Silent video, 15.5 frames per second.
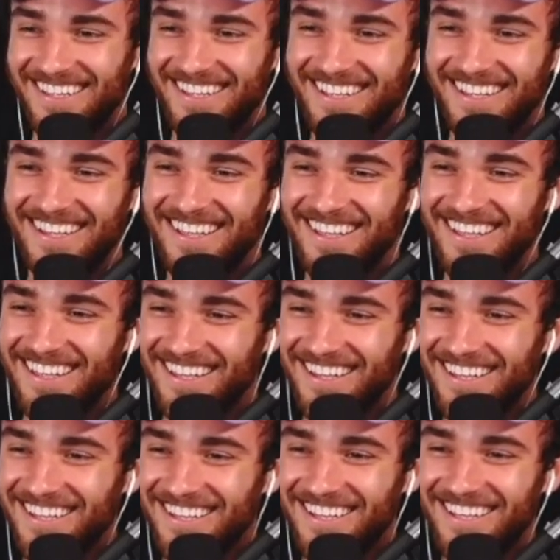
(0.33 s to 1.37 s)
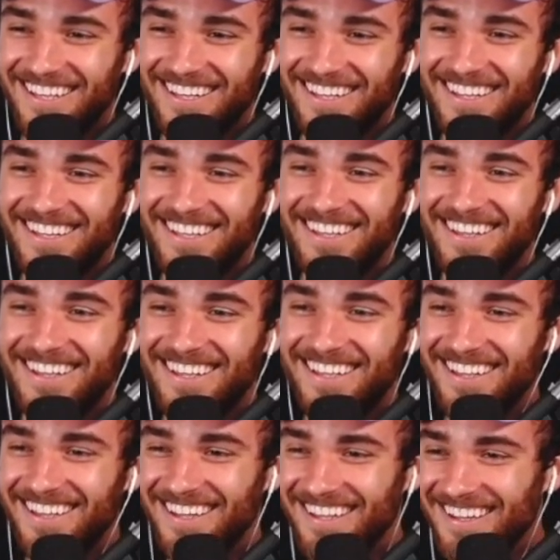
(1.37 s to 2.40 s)

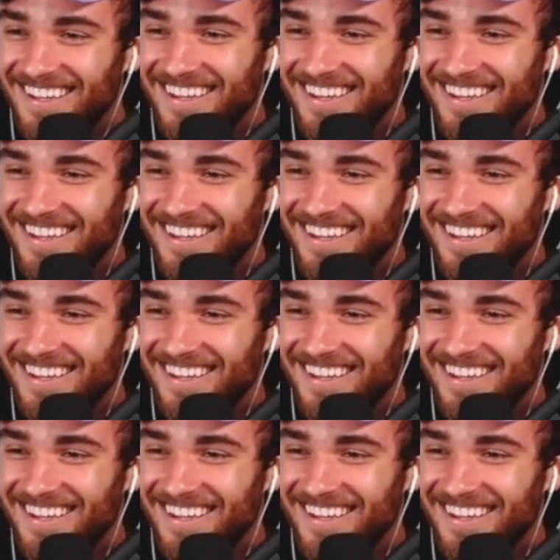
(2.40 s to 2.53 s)
This person isn't speaking.